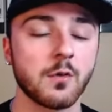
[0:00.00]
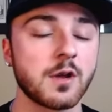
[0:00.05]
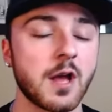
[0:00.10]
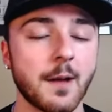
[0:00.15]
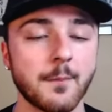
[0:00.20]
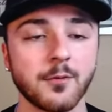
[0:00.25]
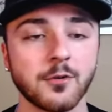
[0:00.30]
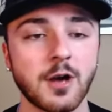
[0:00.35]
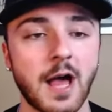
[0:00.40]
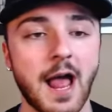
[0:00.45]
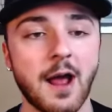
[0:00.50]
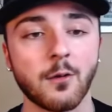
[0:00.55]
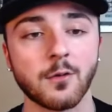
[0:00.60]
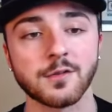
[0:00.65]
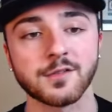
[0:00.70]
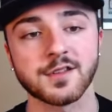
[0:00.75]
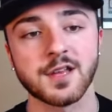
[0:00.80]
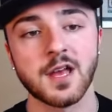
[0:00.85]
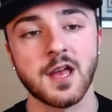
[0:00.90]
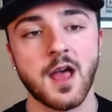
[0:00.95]
couple
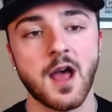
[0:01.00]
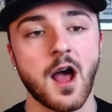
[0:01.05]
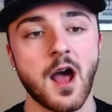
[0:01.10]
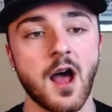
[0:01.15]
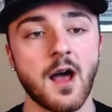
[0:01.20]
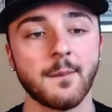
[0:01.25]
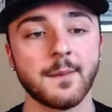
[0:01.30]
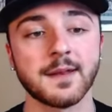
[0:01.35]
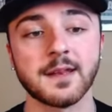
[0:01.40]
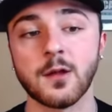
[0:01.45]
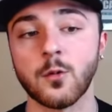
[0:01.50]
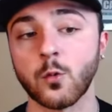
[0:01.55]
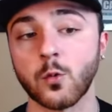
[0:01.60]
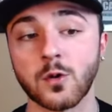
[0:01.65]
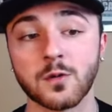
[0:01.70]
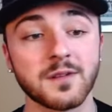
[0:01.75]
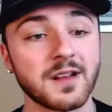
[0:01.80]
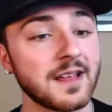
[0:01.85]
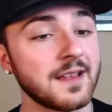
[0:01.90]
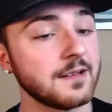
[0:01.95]
hours and
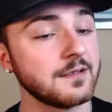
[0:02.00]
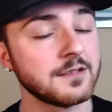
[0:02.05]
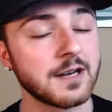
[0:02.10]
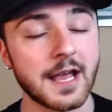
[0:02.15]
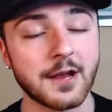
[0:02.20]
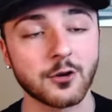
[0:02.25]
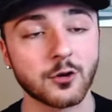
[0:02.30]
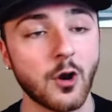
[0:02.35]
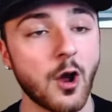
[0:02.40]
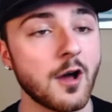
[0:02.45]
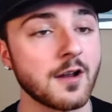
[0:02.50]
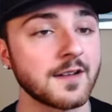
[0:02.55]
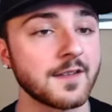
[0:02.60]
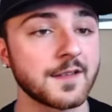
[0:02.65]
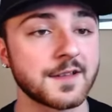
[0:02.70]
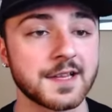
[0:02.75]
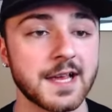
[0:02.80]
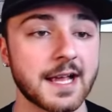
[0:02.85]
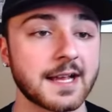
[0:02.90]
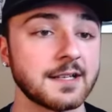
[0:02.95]
or later on in the
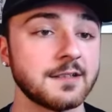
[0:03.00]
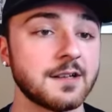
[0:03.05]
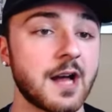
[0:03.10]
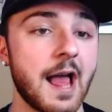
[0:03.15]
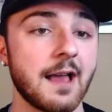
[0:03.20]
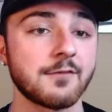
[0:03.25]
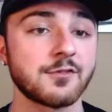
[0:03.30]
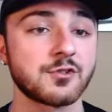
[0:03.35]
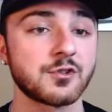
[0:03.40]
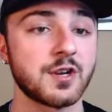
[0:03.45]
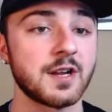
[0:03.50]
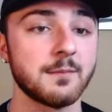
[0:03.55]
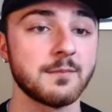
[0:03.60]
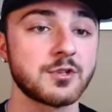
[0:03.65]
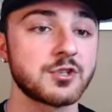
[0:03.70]
second live stream,